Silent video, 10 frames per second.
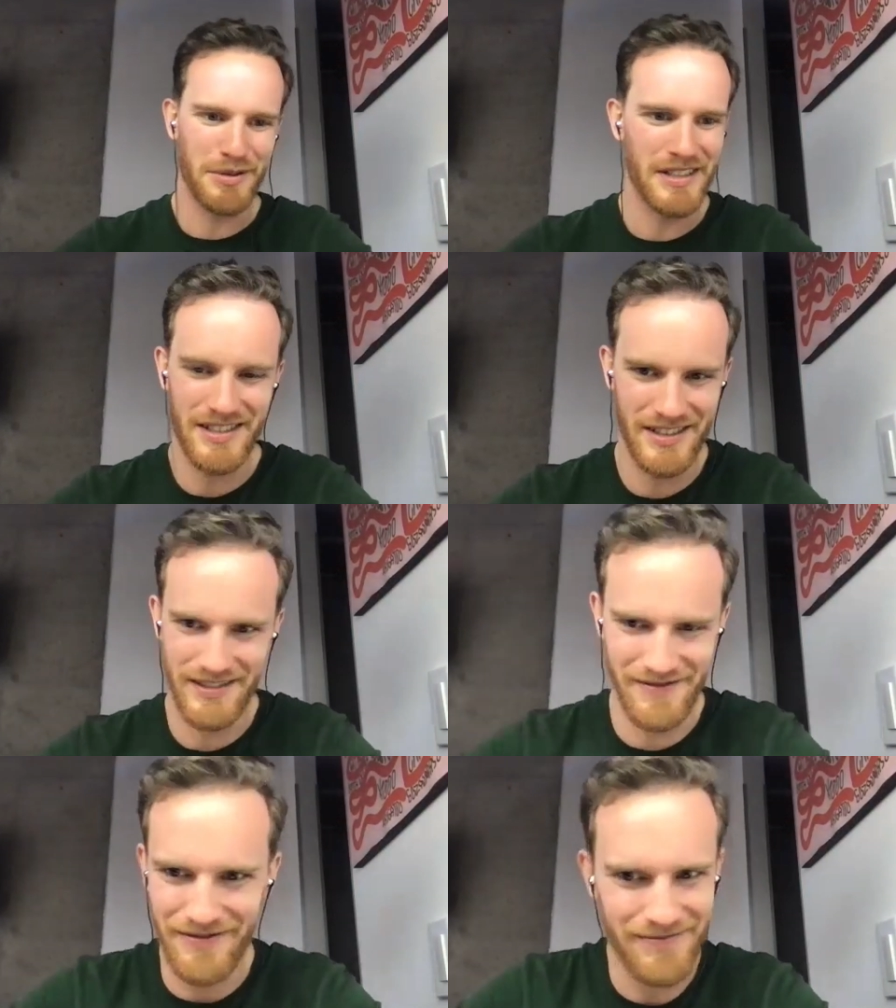Canadian food
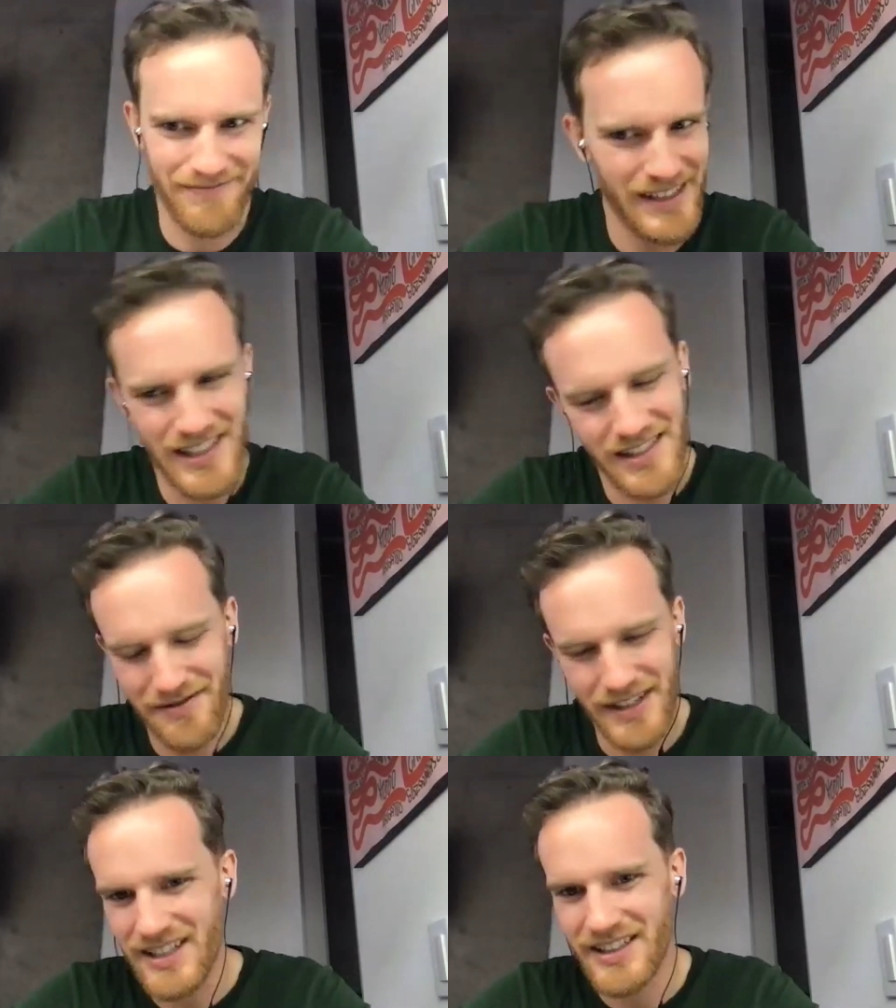isn't
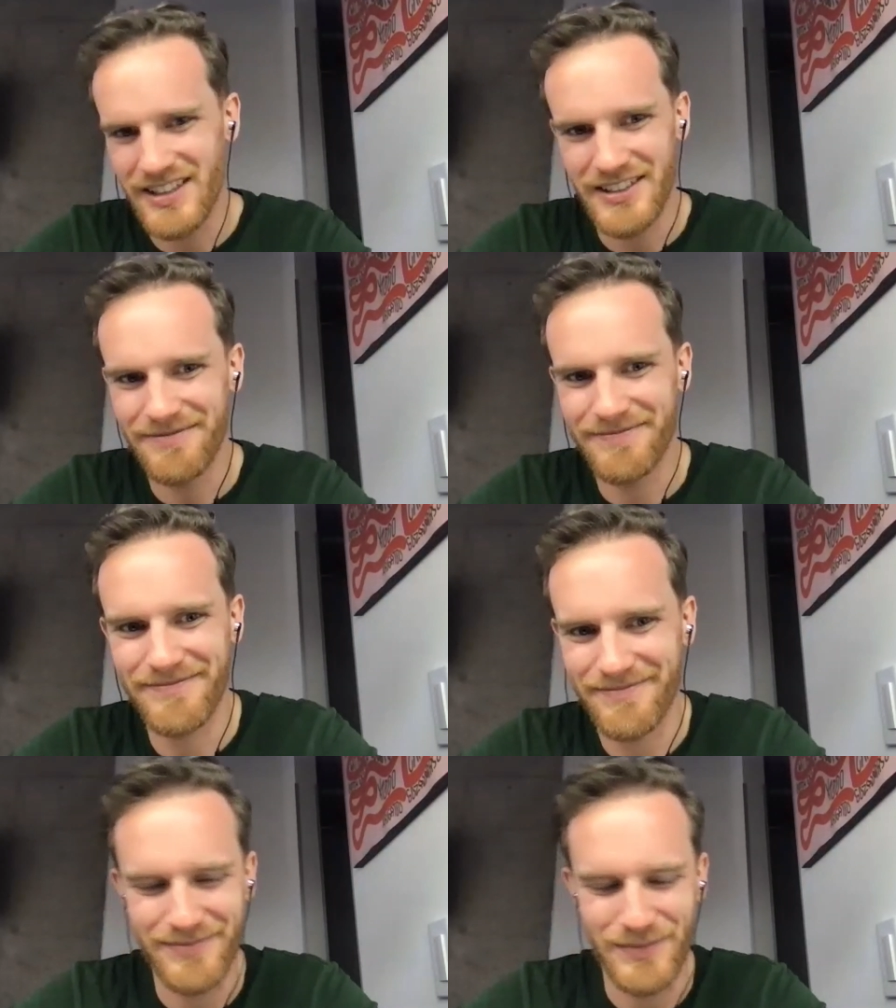isn't very good.
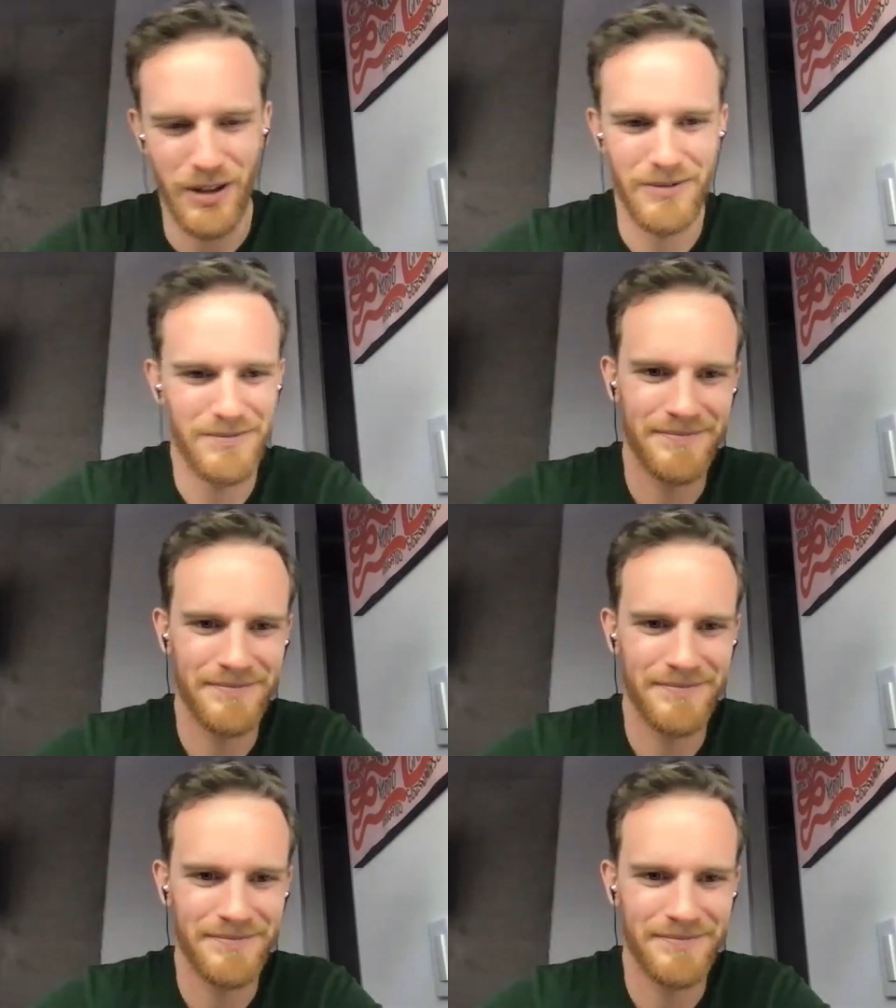No.